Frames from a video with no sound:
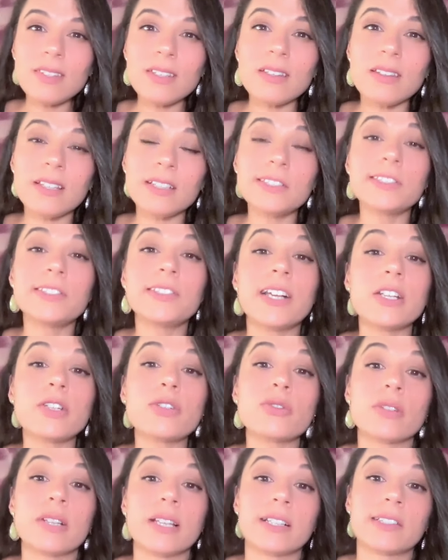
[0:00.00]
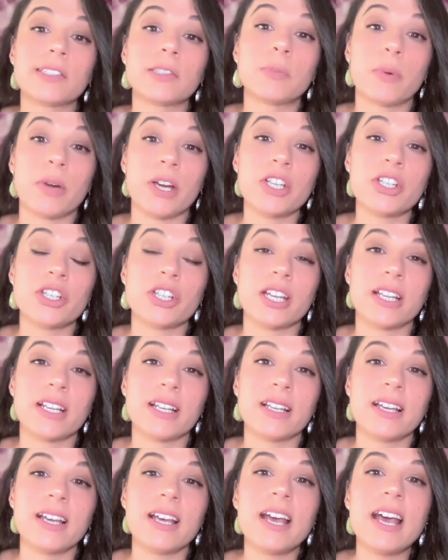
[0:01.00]
this sensual
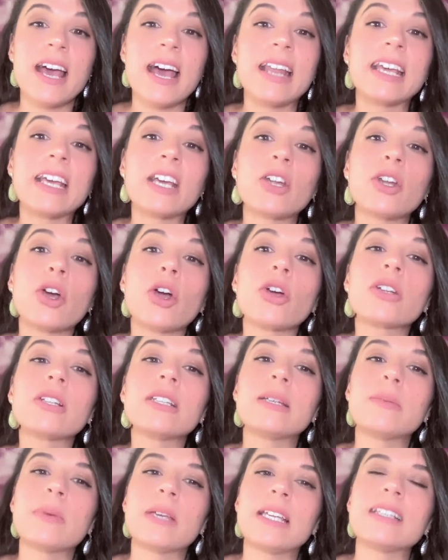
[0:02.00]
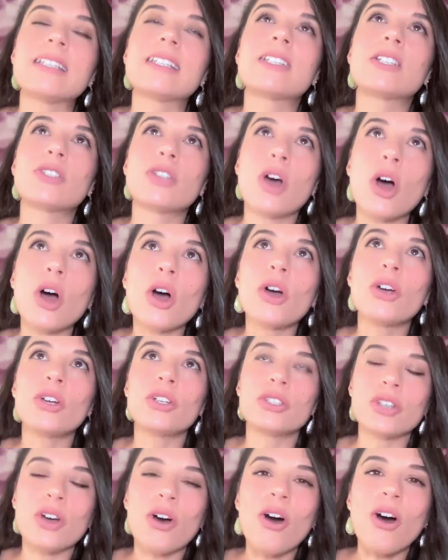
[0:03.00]
expression. And it can only be
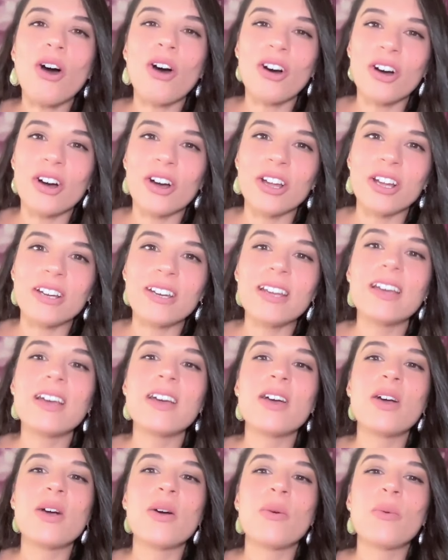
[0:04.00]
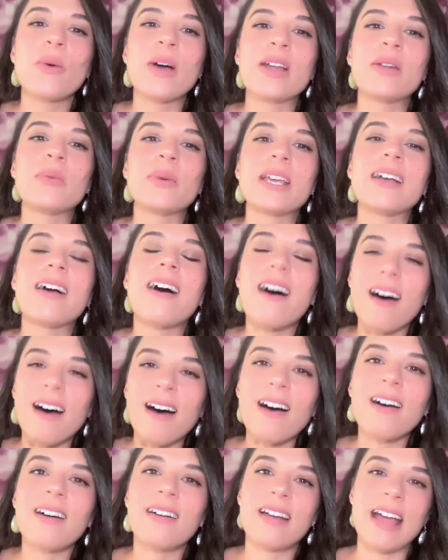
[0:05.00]
turned on when we
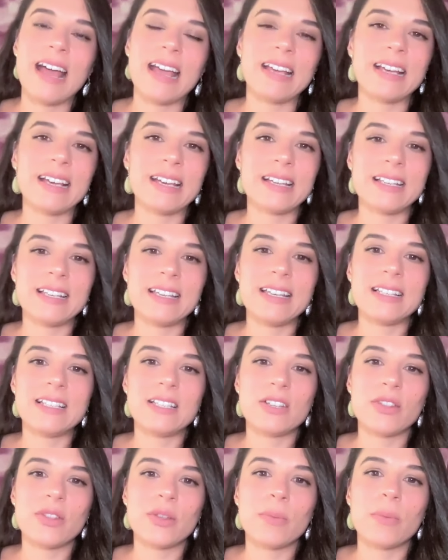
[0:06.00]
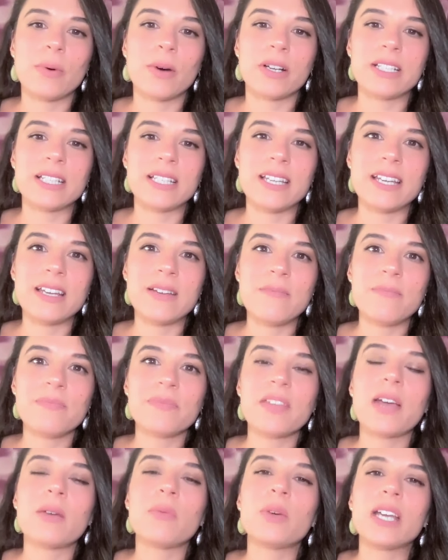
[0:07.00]
are anchored into the body
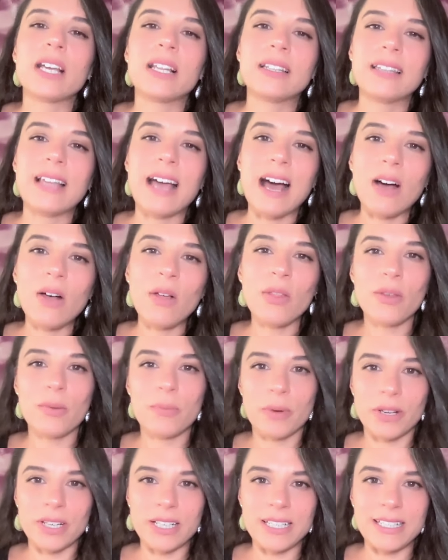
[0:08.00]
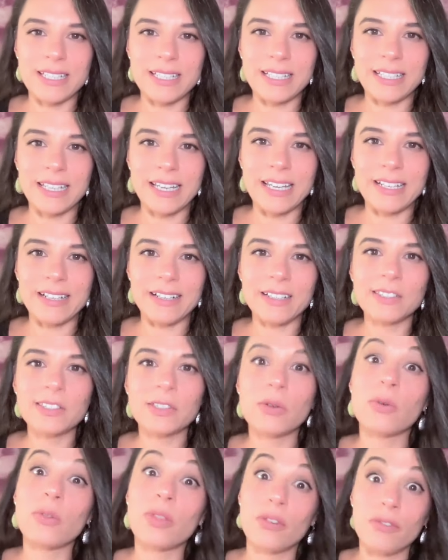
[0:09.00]
and we allow the body to lead us
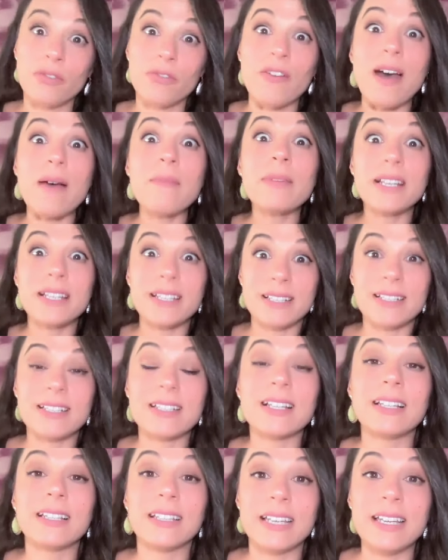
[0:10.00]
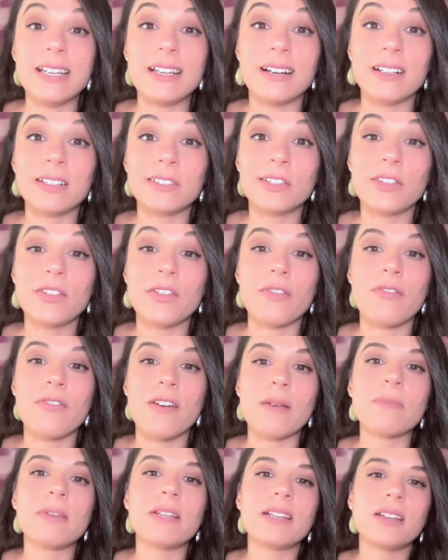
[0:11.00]
or the feminine to lead us. The
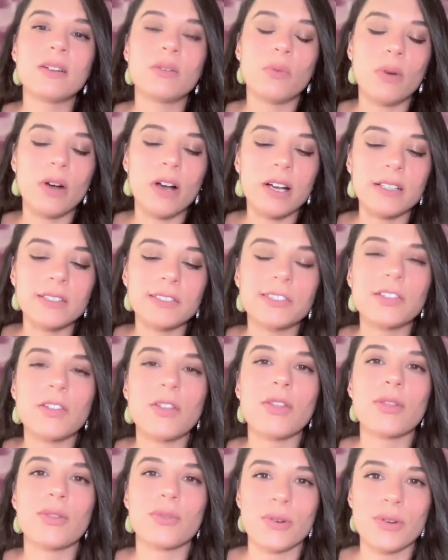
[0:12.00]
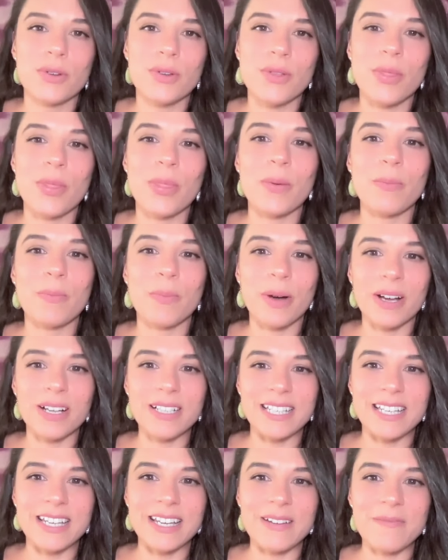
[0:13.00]
feminine works through the
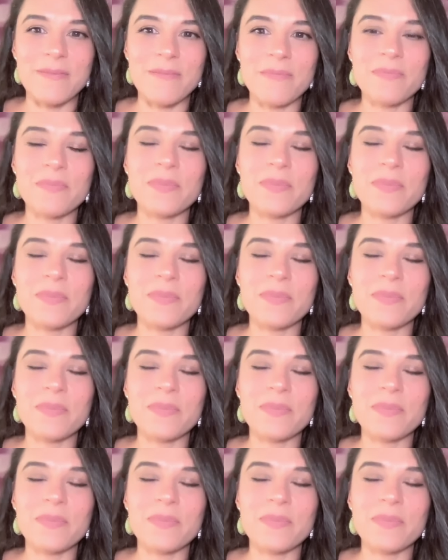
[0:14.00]
body.